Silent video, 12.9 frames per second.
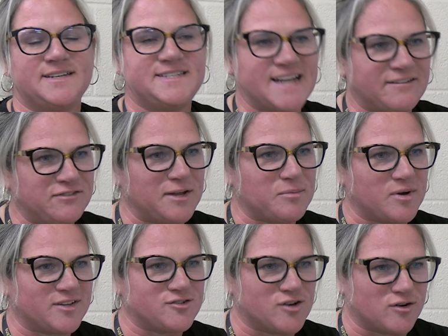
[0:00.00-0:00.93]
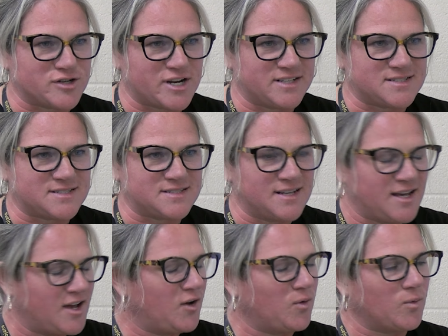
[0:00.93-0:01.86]
Definitely bring the Trojans.
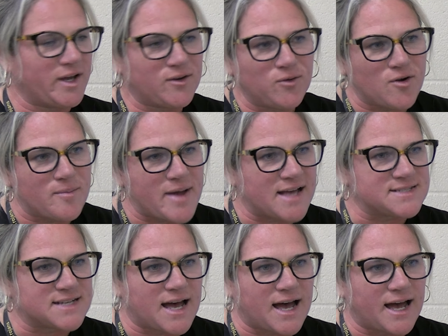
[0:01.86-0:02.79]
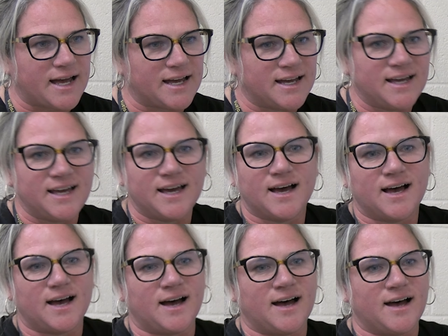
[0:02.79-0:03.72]
Way cooler mascot.
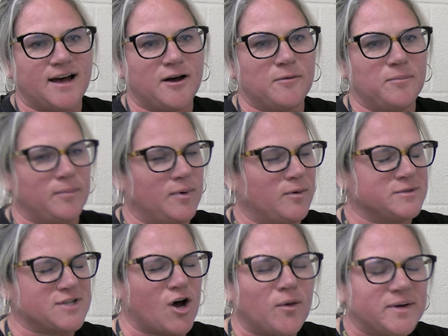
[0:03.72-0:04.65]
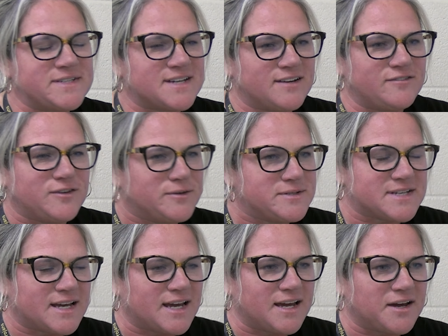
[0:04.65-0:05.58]
It was always
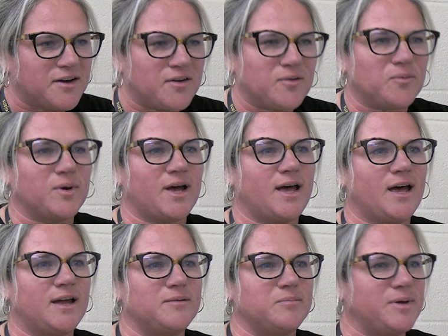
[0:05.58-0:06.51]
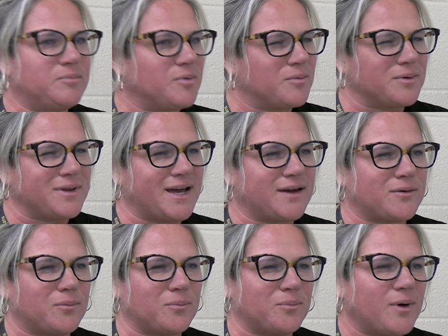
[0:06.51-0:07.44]
confusing when people were like,
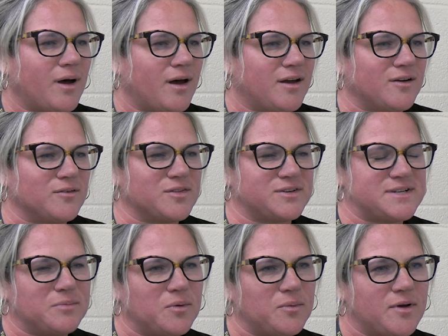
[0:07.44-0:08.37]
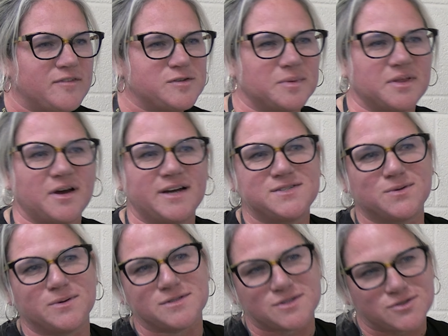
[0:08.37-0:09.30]
what, you're the Timberwolves, but the high
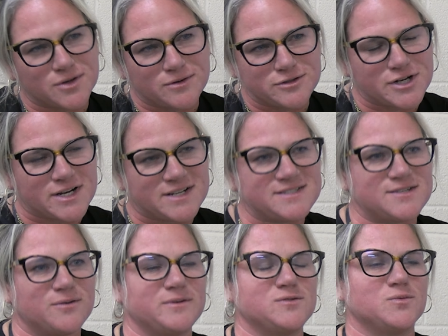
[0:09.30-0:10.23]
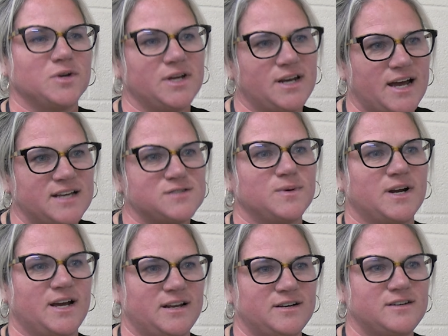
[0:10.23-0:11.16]
school's the Trojans. So it was really nice when
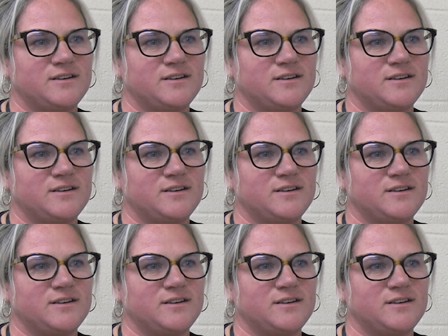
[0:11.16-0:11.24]
it